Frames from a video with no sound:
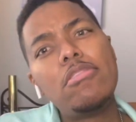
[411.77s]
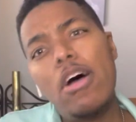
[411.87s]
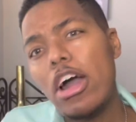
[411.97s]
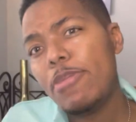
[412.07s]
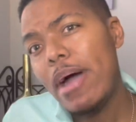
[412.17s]

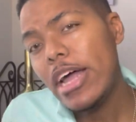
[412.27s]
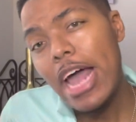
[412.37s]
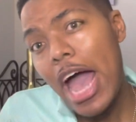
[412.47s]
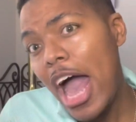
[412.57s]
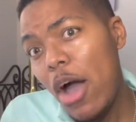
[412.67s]
talking about
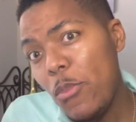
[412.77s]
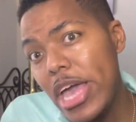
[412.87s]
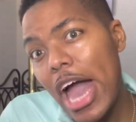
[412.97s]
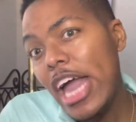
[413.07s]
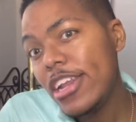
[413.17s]
how we
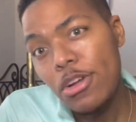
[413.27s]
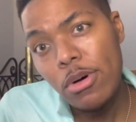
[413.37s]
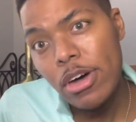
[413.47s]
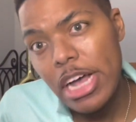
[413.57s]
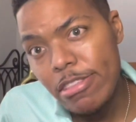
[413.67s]
hating on
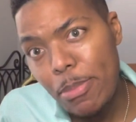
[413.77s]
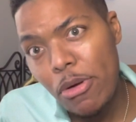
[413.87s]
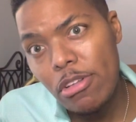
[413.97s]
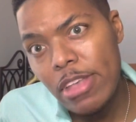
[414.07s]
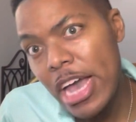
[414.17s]
her as a
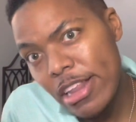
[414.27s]
person,